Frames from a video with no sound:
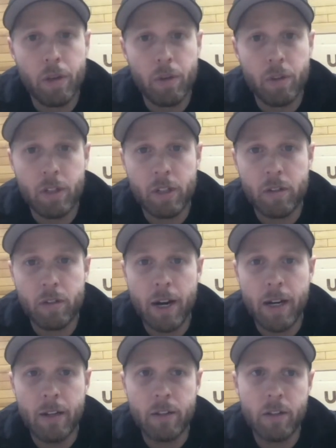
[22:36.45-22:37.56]
There were 6
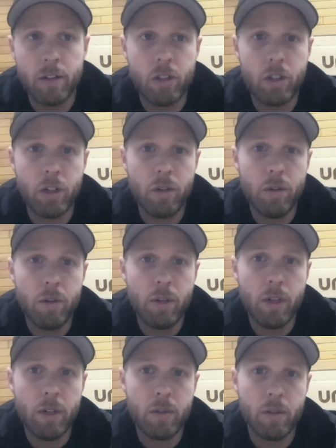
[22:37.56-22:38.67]
dragons on the show,
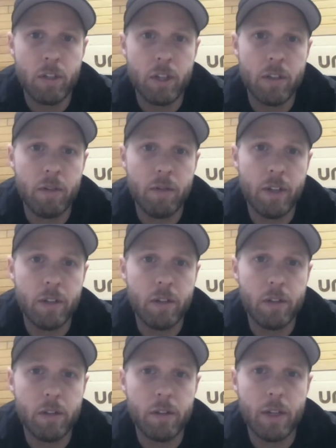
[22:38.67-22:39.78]
so 6
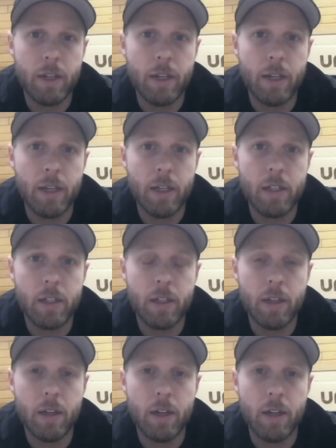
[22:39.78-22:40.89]
investors, and
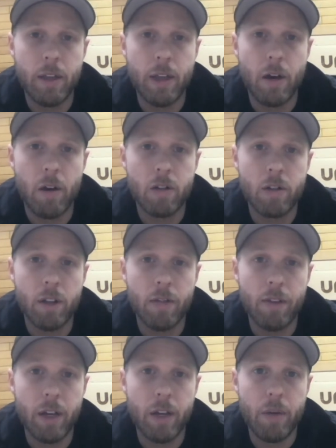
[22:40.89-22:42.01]
they all saw the
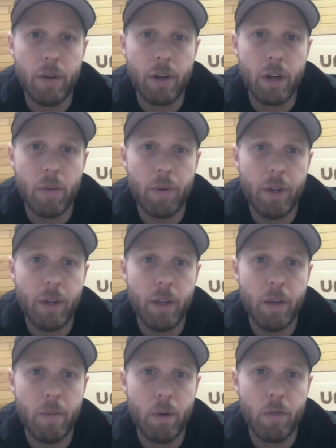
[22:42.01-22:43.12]
value in our company and
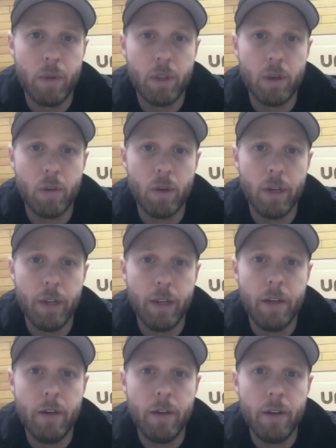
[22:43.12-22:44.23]
the movement that we're leading.